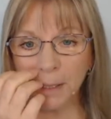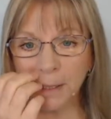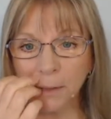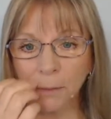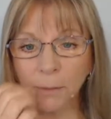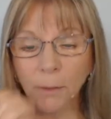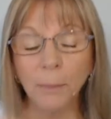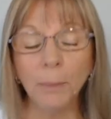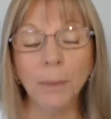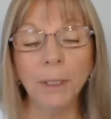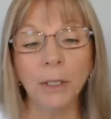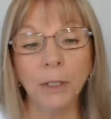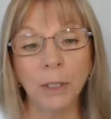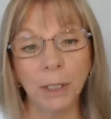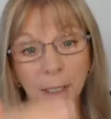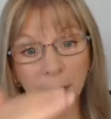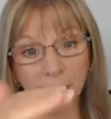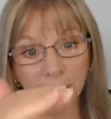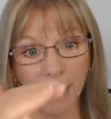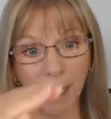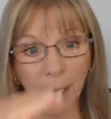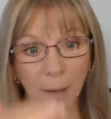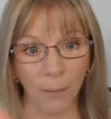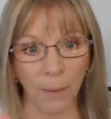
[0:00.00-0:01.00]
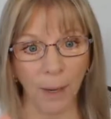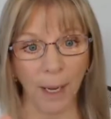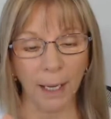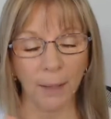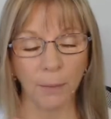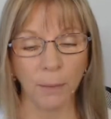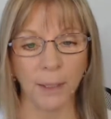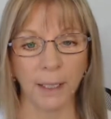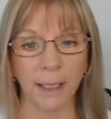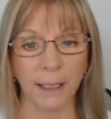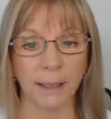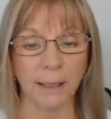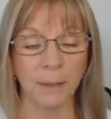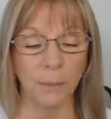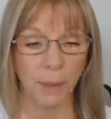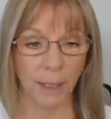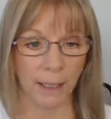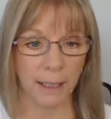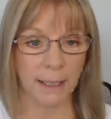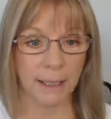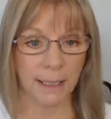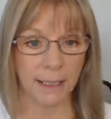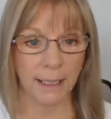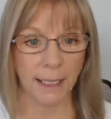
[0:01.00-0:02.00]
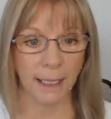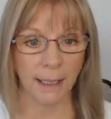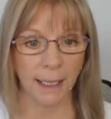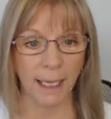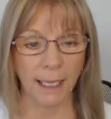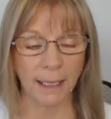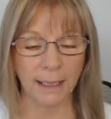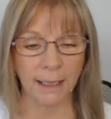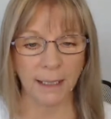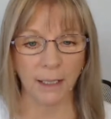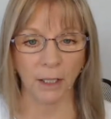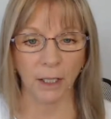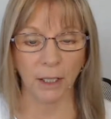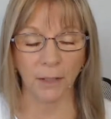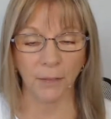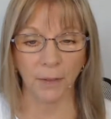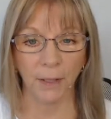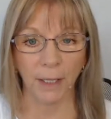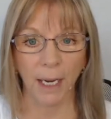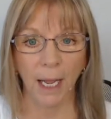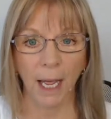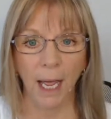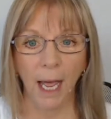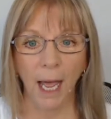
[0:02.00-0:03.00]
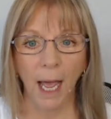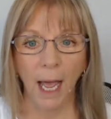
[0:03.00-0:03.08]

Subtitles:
So when we look at it that way, we can see it that side of it.